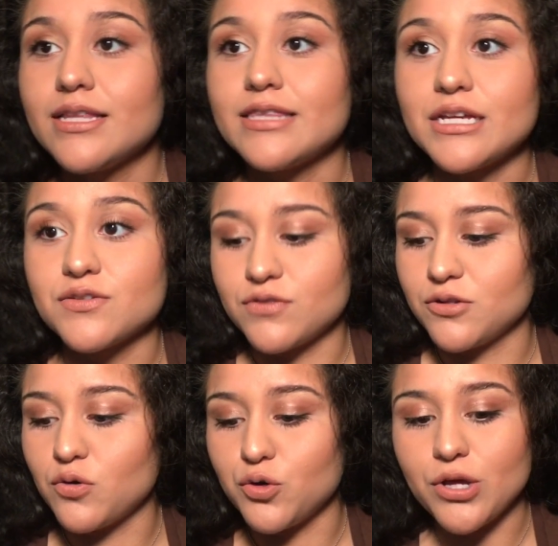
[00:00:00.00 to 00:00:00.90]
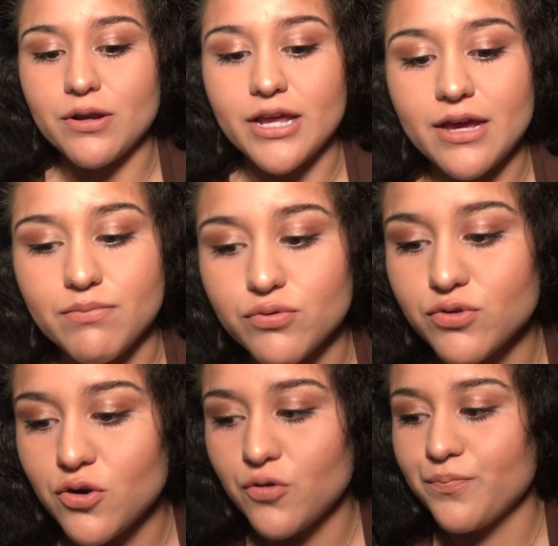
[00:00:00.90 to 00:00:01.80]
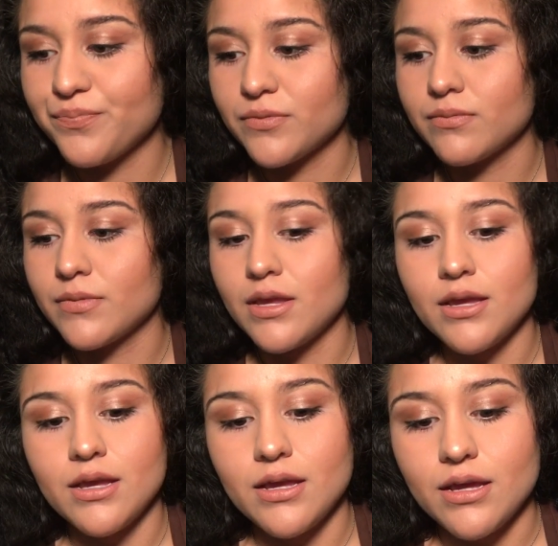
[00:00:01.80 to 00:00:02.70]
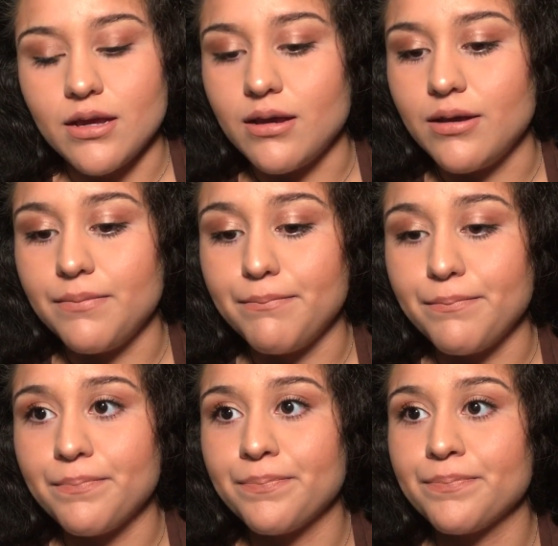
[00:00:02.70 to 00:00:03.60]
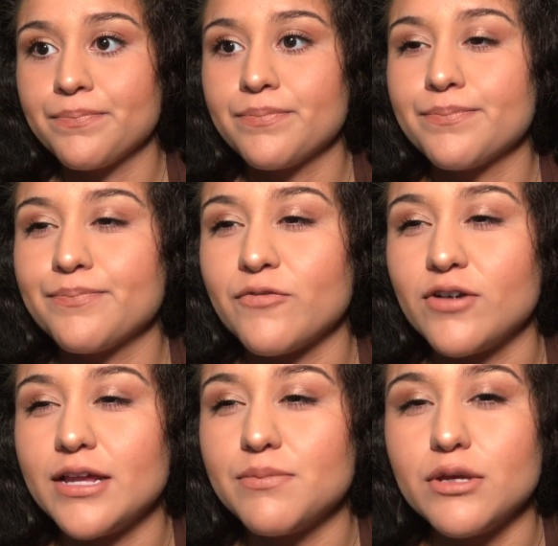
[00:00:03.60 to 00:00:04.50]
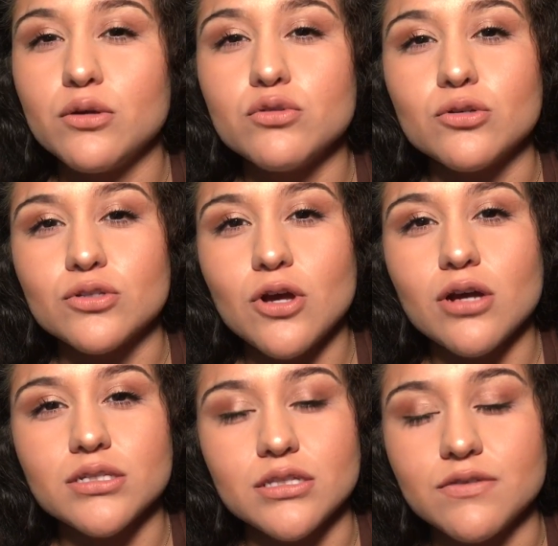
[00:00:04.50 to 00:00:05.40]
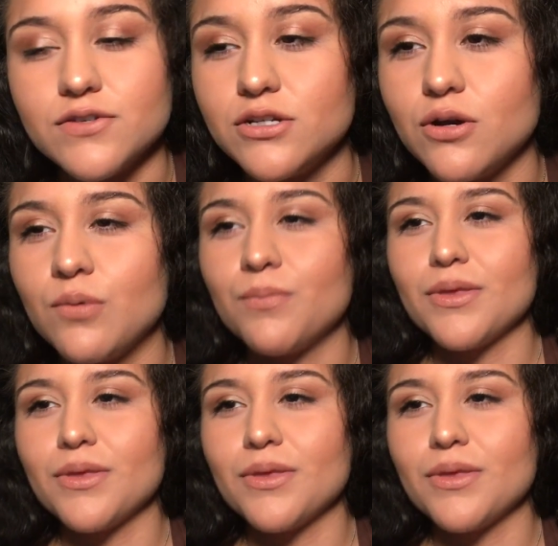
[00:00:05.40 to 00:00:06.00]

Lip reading: Thanks little dad Bruno for letting me use your songs in this video.